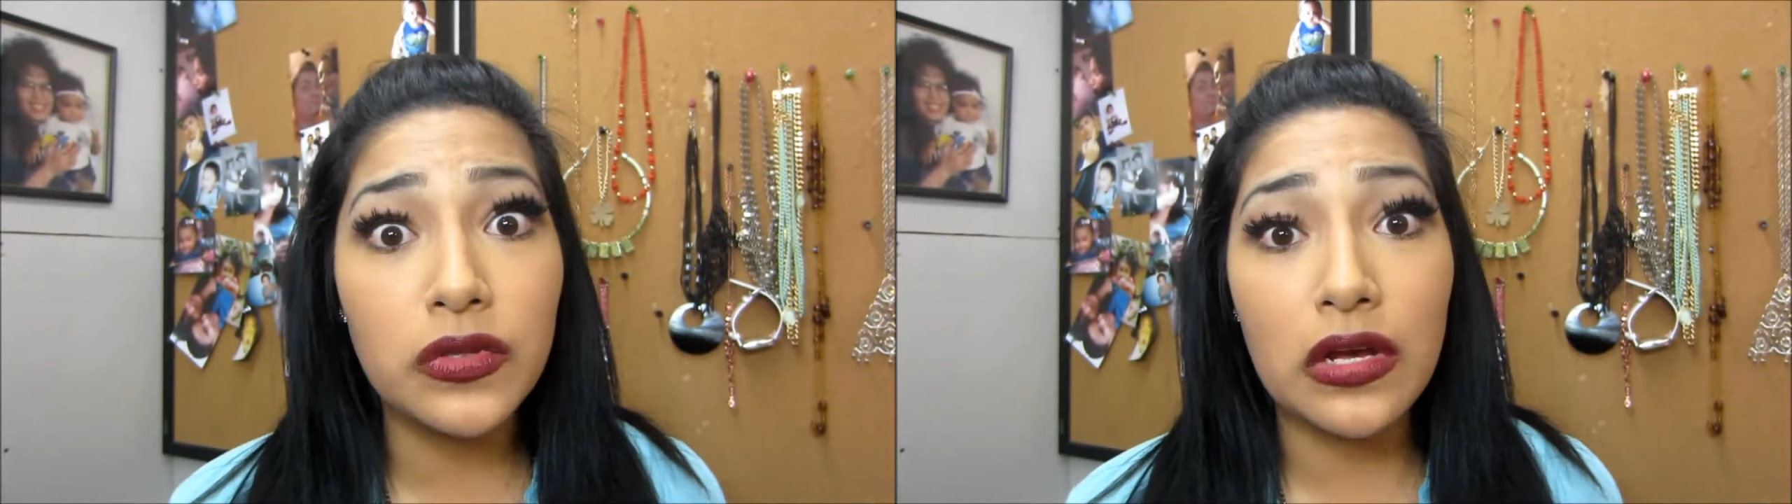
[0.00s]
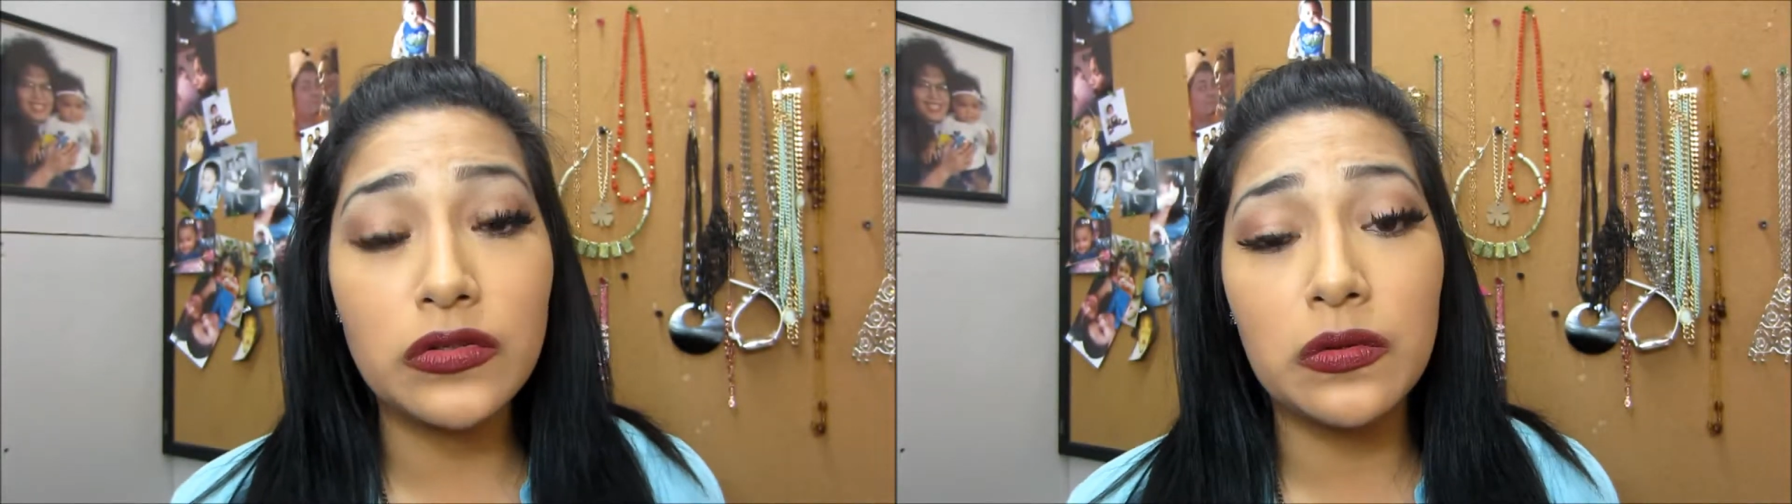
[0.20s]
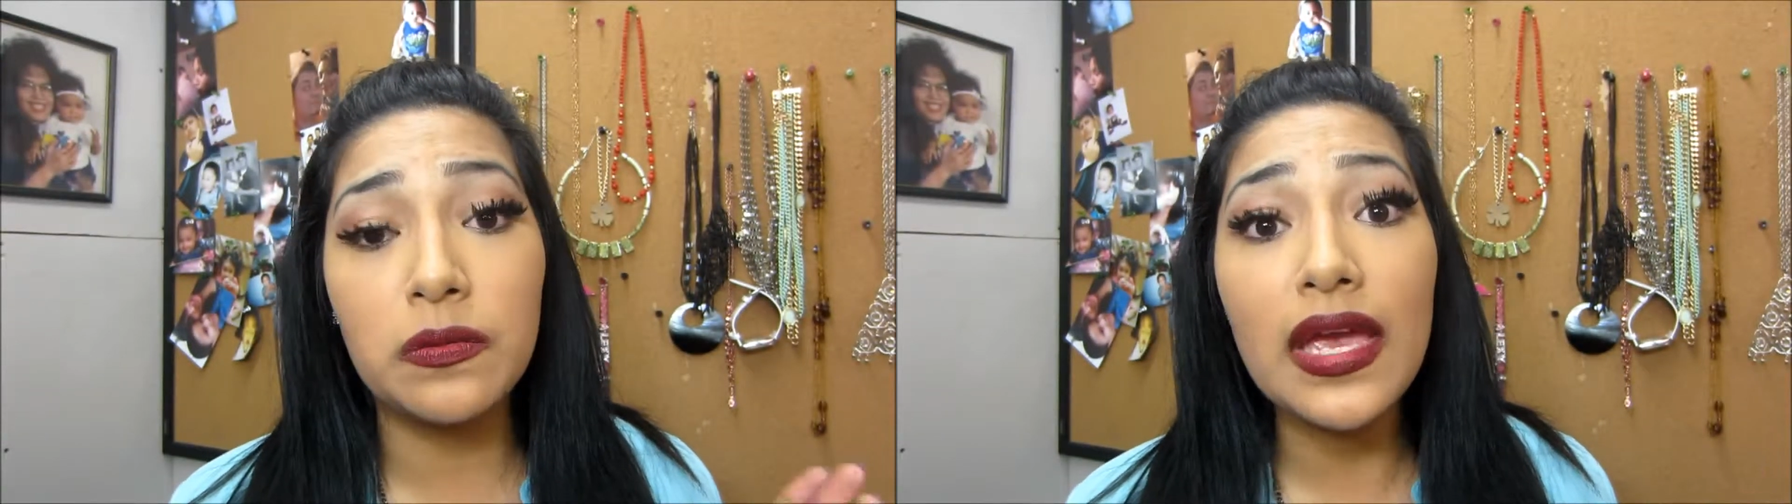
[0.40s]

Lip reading: without doing